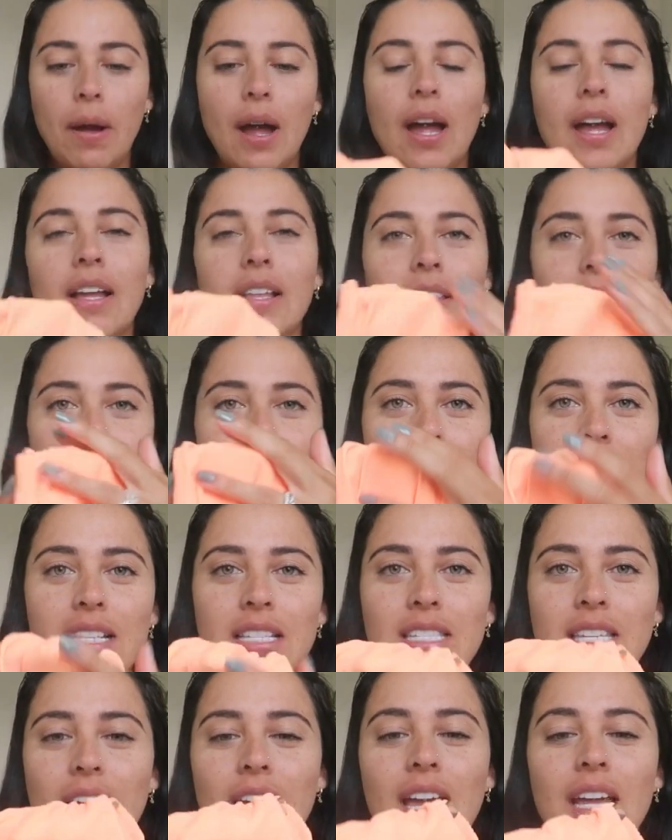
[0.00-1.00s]
And the
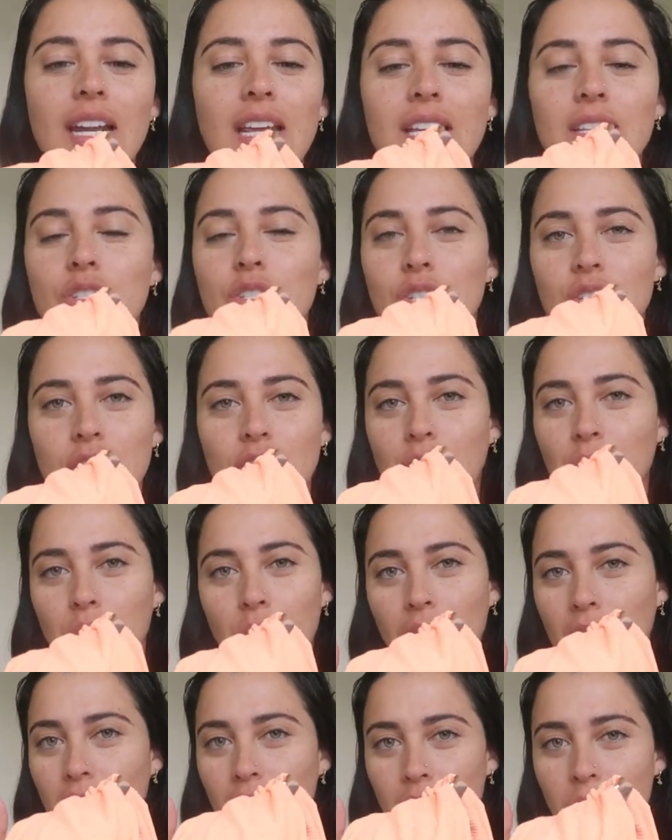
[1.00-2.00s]
inside is just like
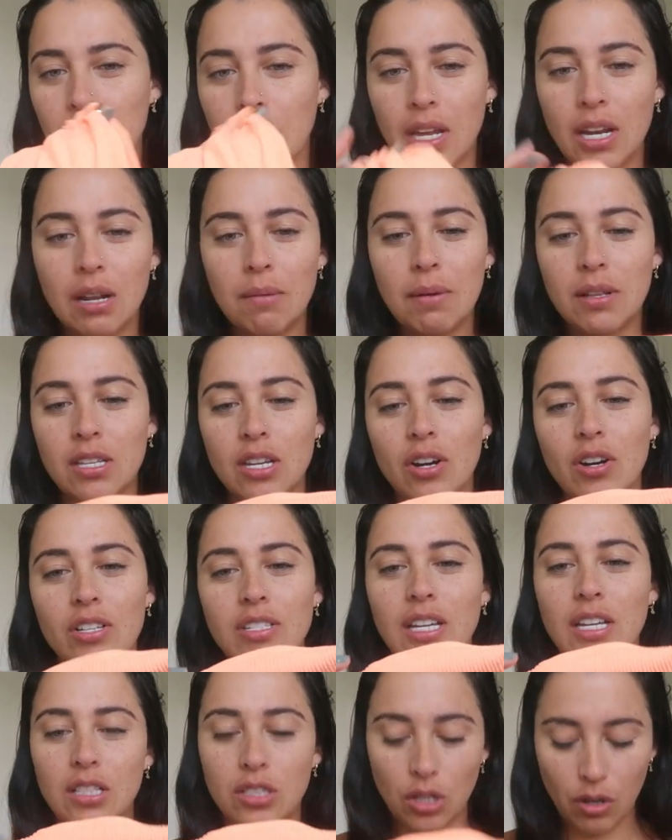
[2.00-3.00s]
regular bikini material.
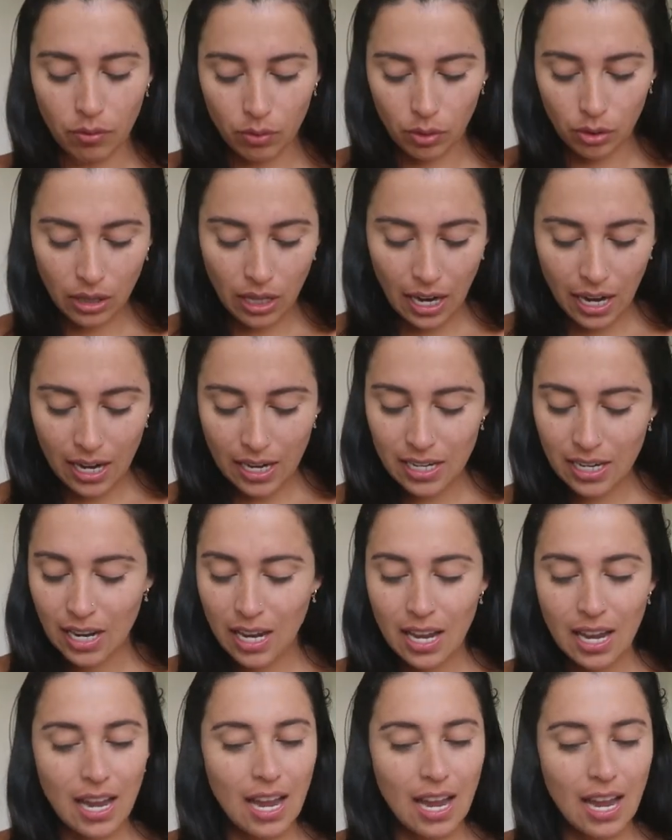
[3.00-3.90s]
It's like double lined.